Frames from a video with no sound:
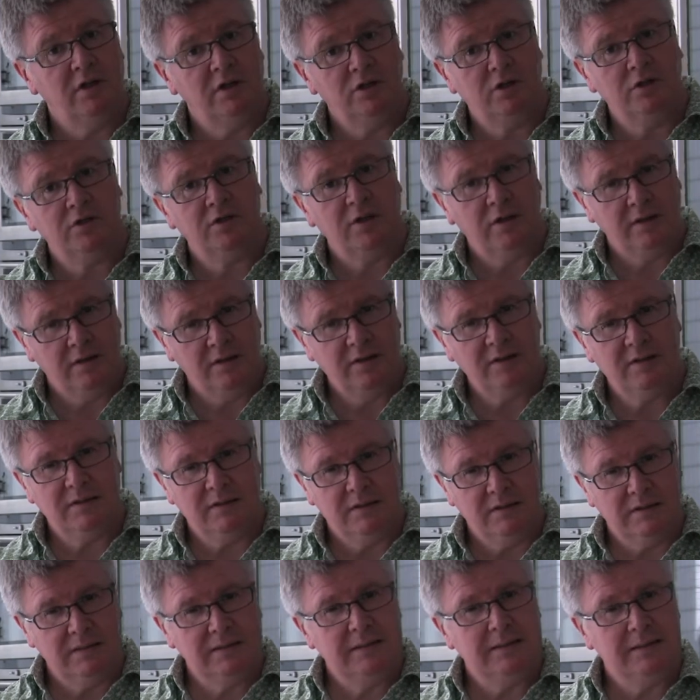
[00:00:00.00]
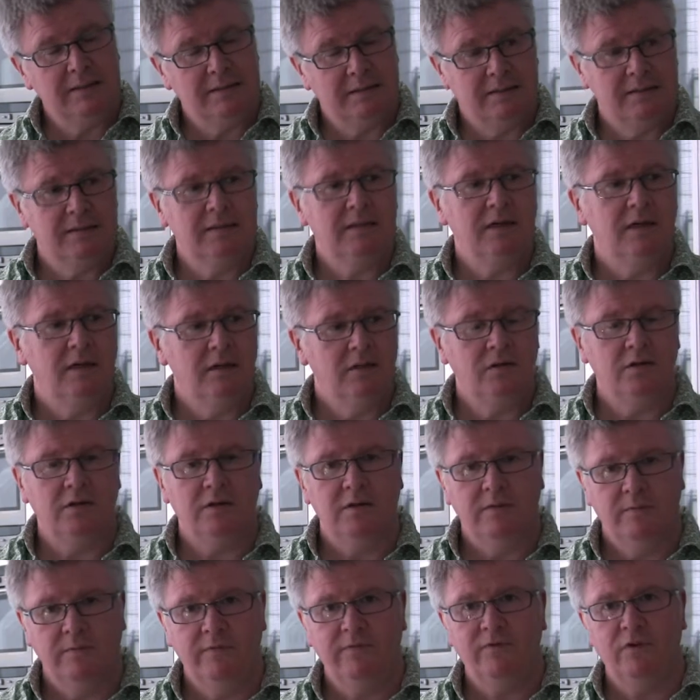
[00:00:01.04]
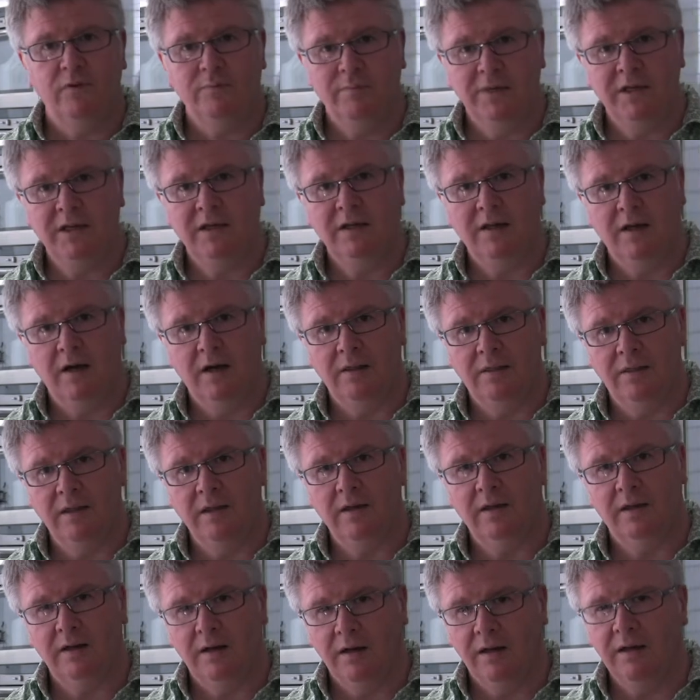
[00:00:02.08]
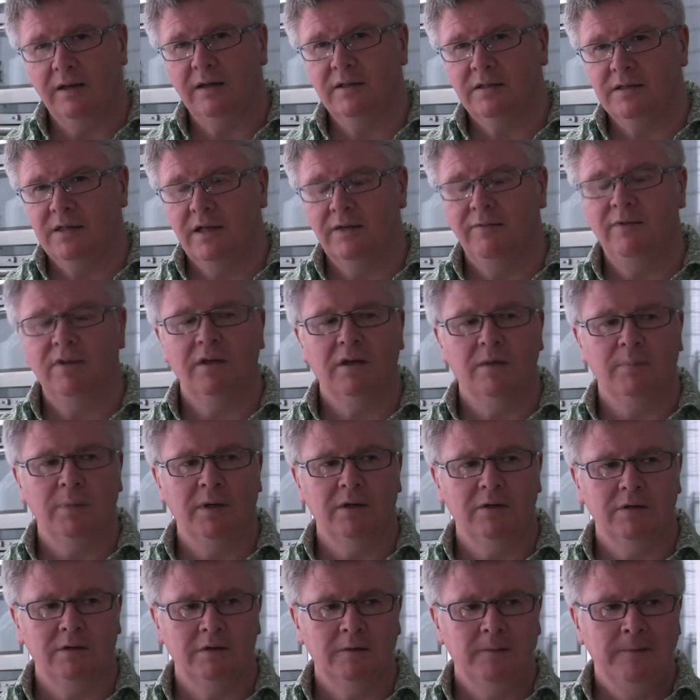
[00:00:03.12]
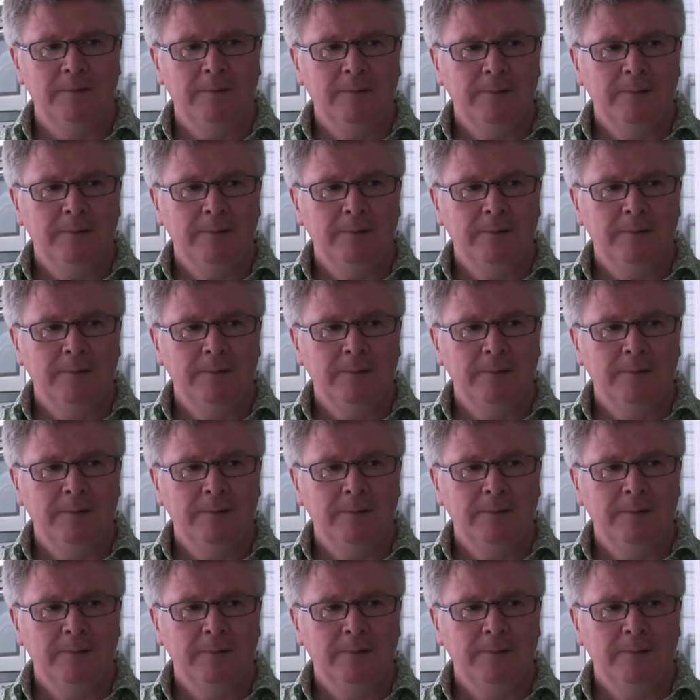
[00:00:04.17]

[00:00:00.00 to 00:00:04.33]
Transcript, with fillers: I just said, this is this is kind of for me. I think I liked everything about,